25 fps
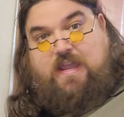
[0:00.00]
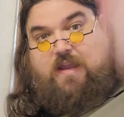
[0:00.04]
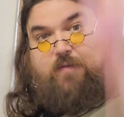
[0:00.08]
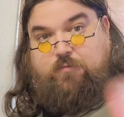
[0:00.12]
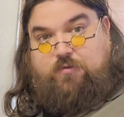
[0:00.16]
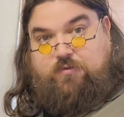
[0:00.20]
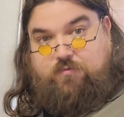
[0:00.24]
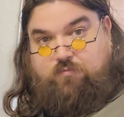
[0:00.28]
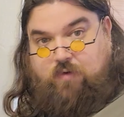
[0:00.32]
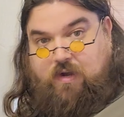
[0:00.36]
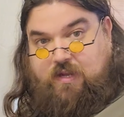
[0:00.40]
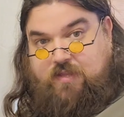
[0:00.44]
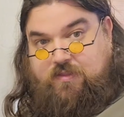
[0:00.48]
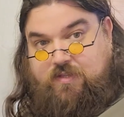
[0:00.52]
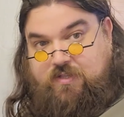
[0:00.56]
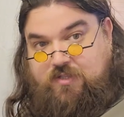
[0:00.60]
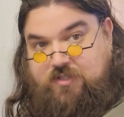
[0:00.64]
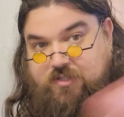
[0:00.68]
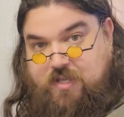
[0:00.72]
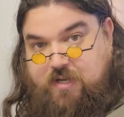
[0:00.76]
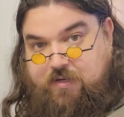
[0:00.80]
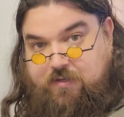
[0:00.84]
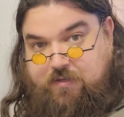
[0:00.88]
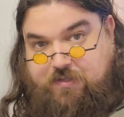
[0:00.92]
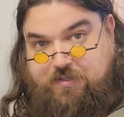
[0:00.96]
cameras right in the
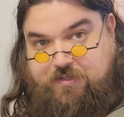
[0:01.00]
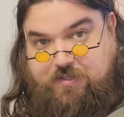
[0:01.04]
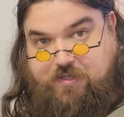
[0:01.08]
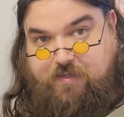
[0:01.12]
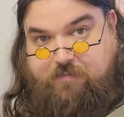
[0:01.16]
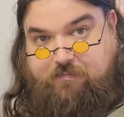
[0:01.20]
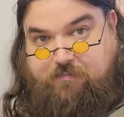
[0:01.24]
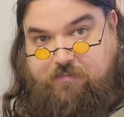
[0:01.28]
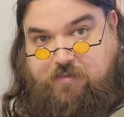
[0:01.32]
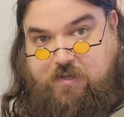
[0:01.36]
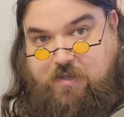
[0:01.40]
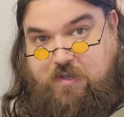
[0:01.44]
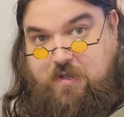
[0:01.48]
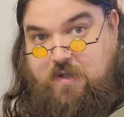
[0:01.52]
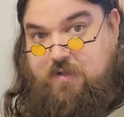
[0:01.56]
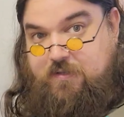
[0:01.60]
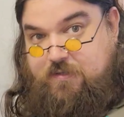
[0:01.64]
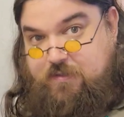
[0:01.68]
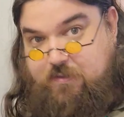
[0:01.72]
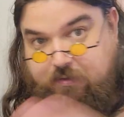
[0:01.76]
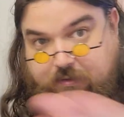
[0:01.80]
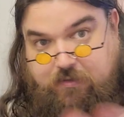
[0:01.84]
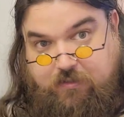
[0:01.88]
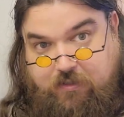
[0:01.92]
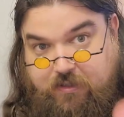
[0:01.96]
center or something,
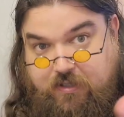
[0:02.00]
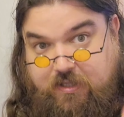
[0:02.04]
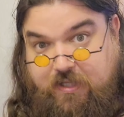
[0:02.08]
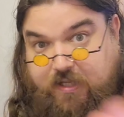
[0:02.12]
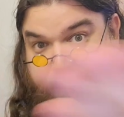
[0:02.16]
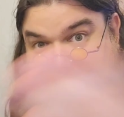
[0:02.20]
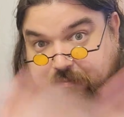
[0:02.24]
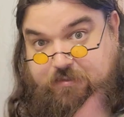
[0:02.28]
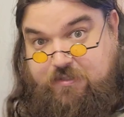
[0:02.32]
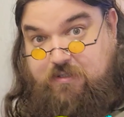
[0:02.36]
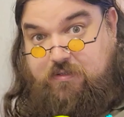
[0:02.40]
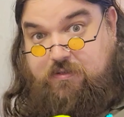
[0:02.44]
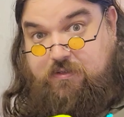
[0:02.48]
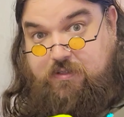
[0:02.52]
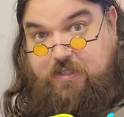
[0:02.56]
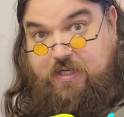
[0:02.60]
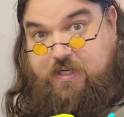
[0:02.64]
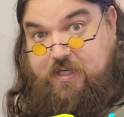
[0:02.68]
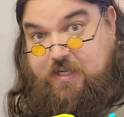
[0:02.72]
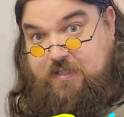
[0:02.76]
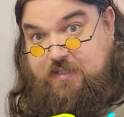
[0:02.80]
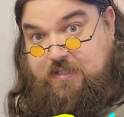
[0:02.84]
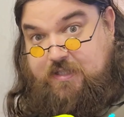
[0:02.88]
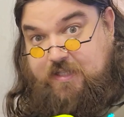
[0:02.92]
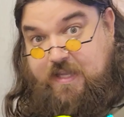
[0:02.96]
so it would look like I'm still
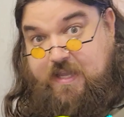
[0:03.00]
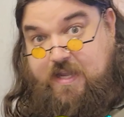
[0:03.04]
looking at the